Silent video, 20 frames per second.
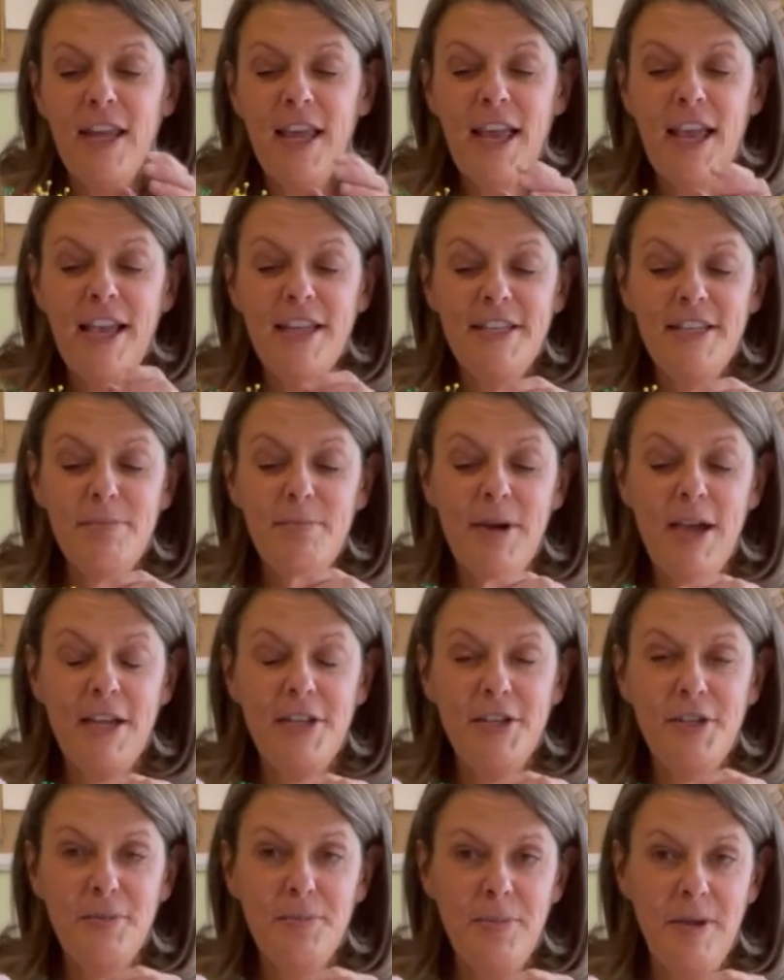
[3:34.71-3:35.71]
I had to buy
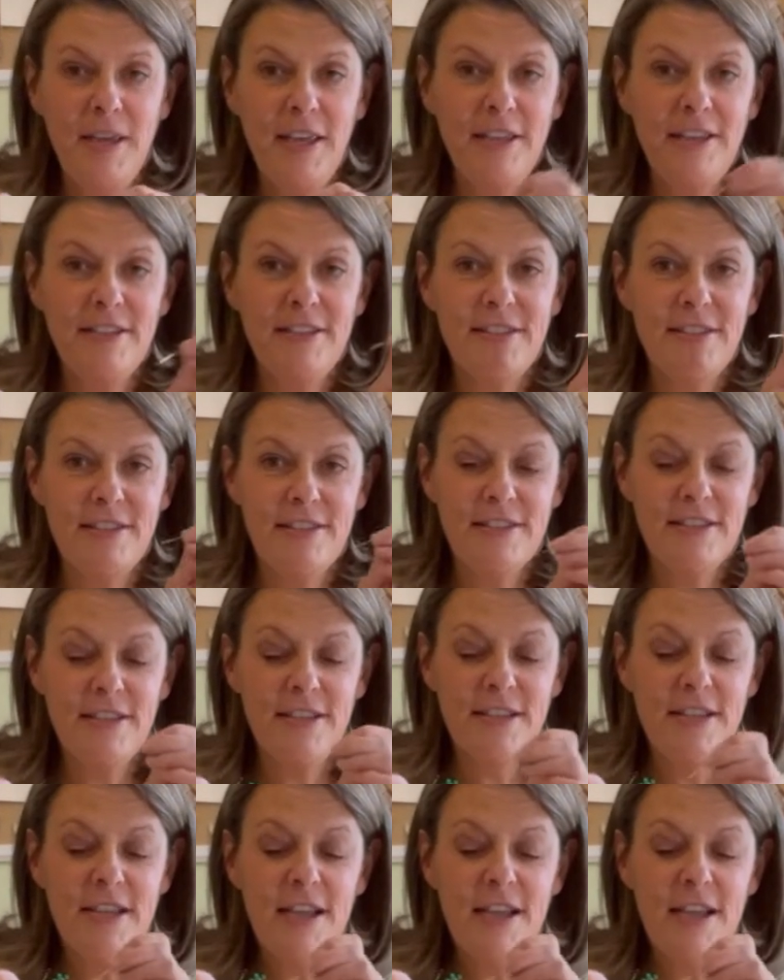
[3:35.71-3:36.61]
new pins.